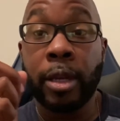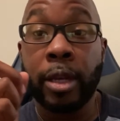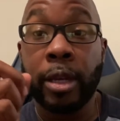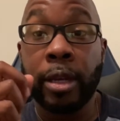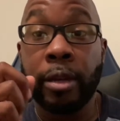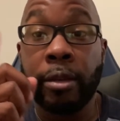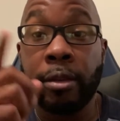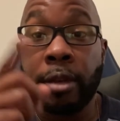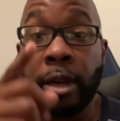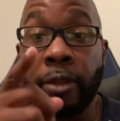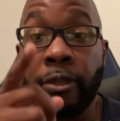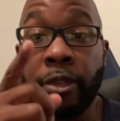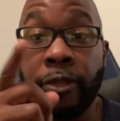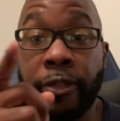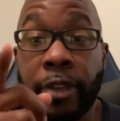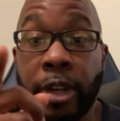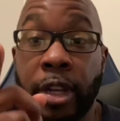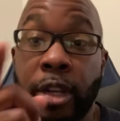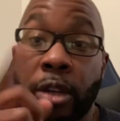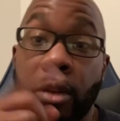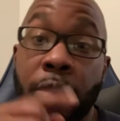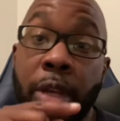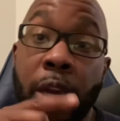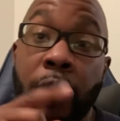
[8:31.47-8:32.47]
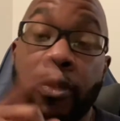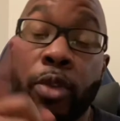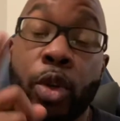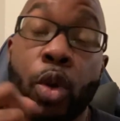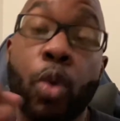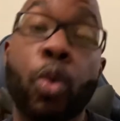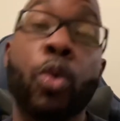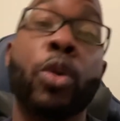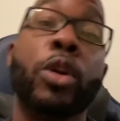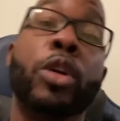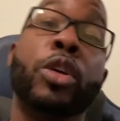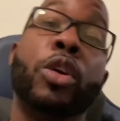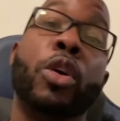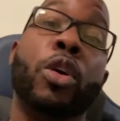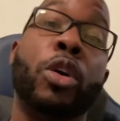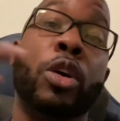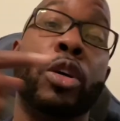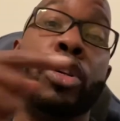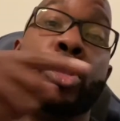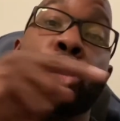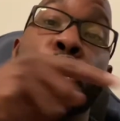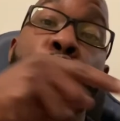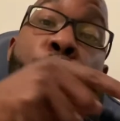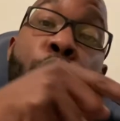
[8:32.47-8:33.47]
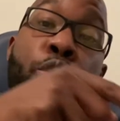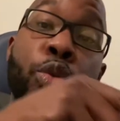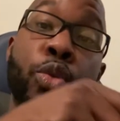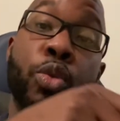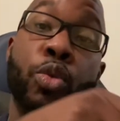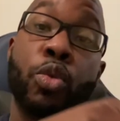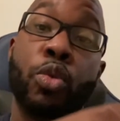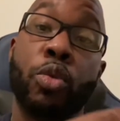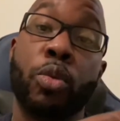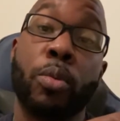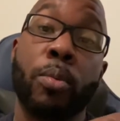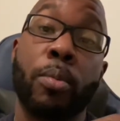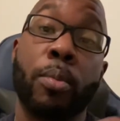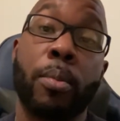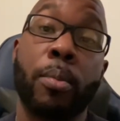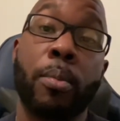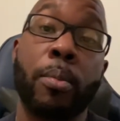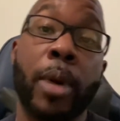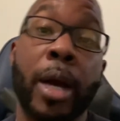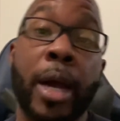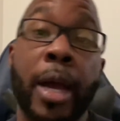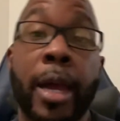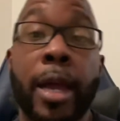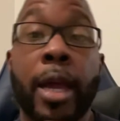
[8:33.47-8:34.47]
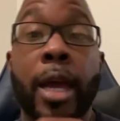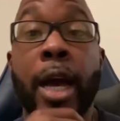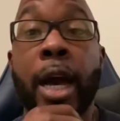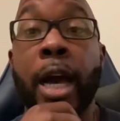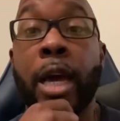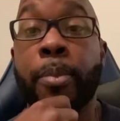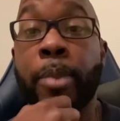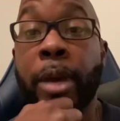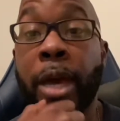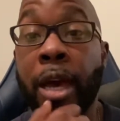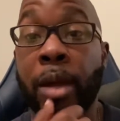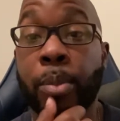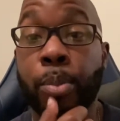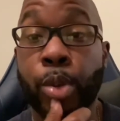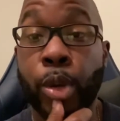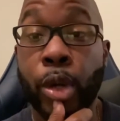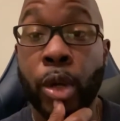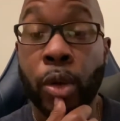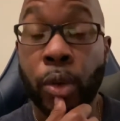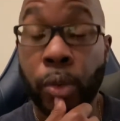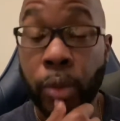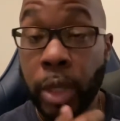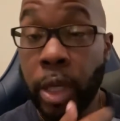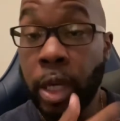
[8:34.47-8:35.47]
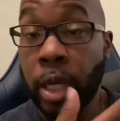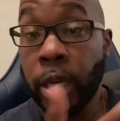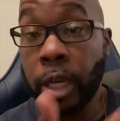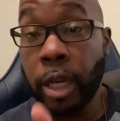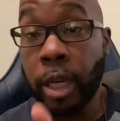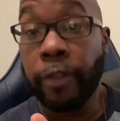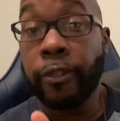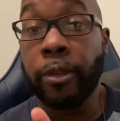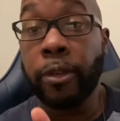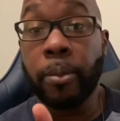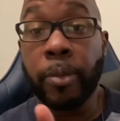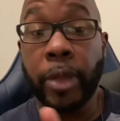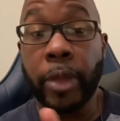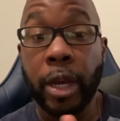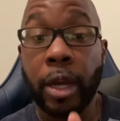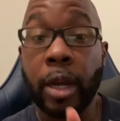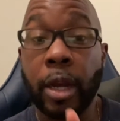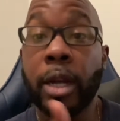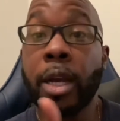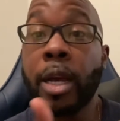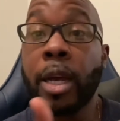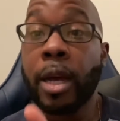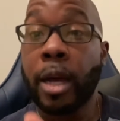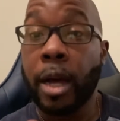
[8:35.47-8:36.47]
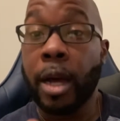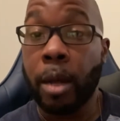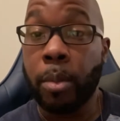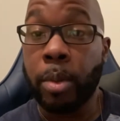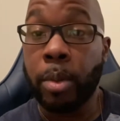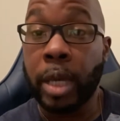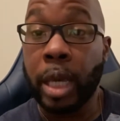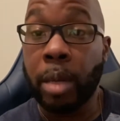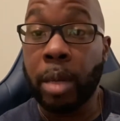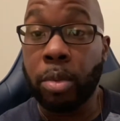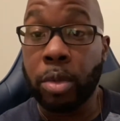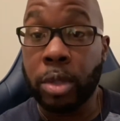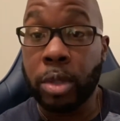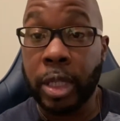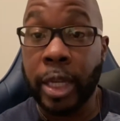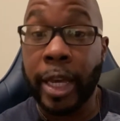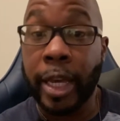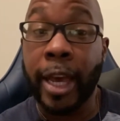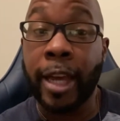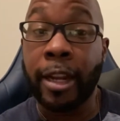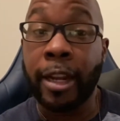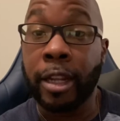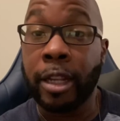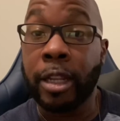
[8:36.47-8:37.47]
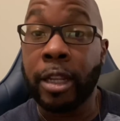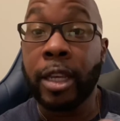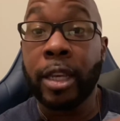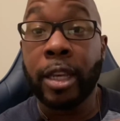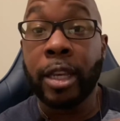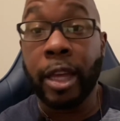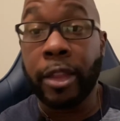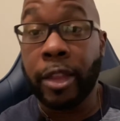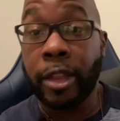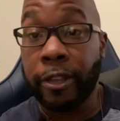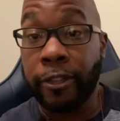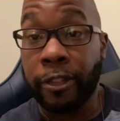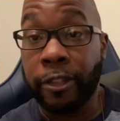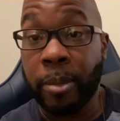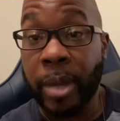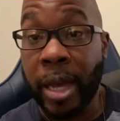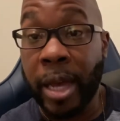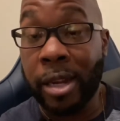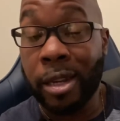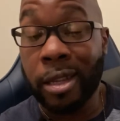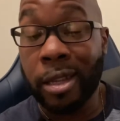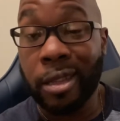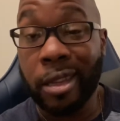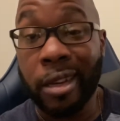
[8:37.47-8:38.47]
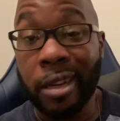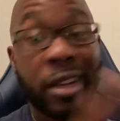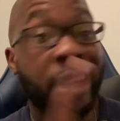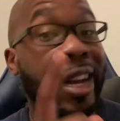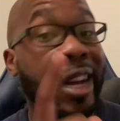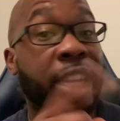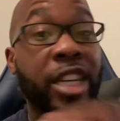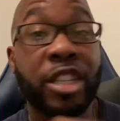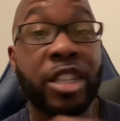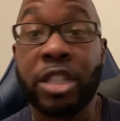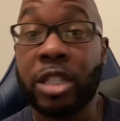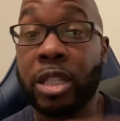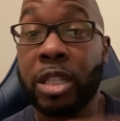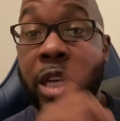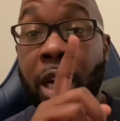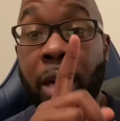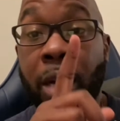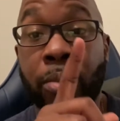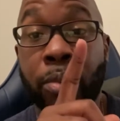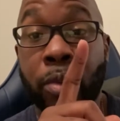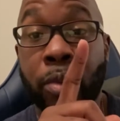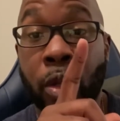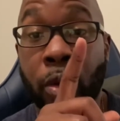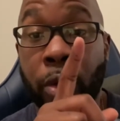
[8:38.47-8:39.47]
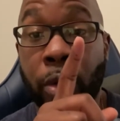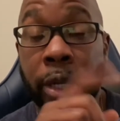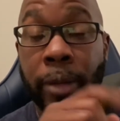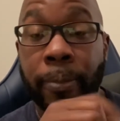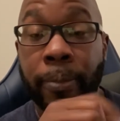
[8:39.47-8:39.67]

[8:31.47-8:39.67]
every video that I record onto my iPad Pro, and from there I'll be able to edit, and then from editing there I can just upload it.